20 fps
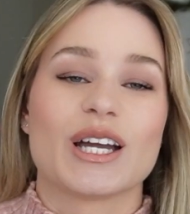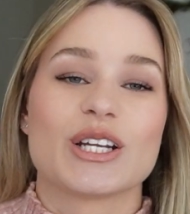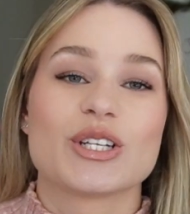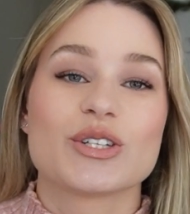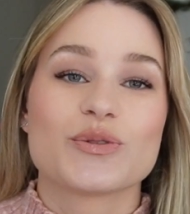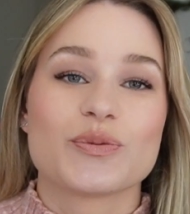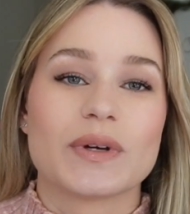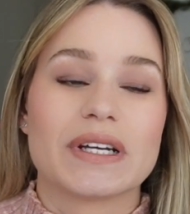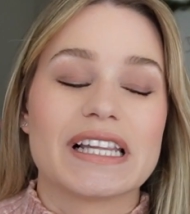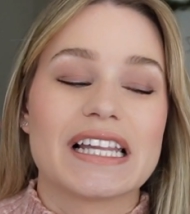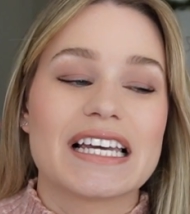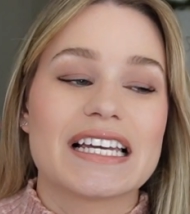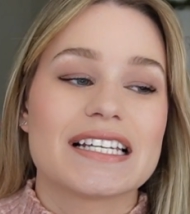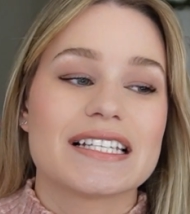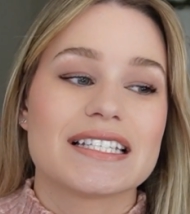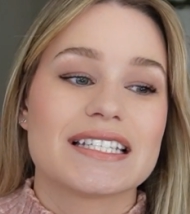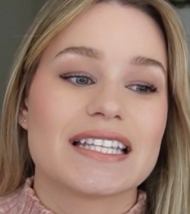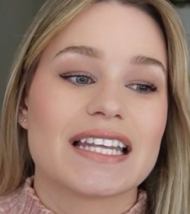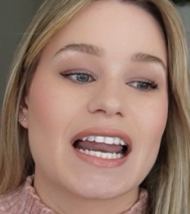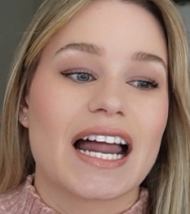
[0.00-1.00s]
just
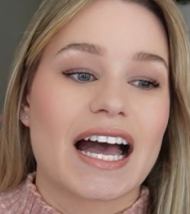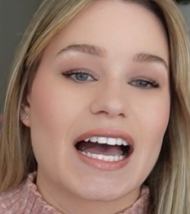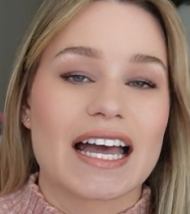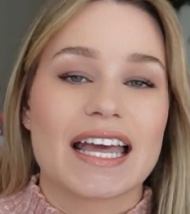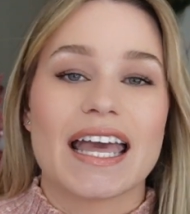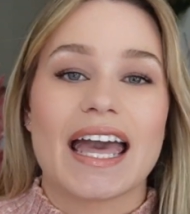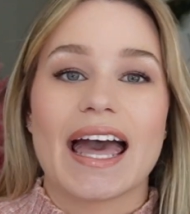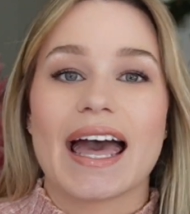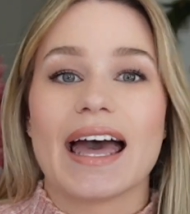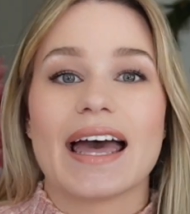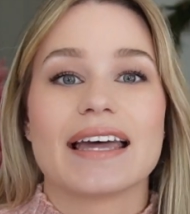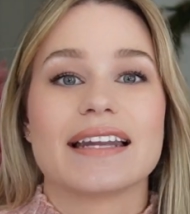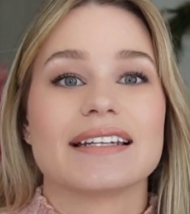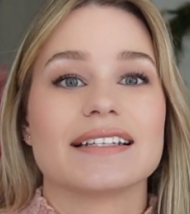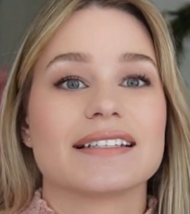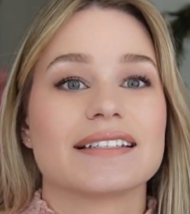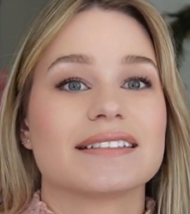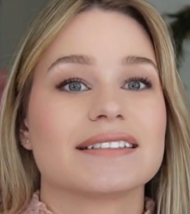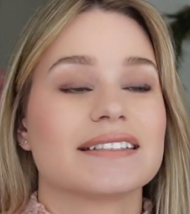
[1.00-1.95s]
realized that I had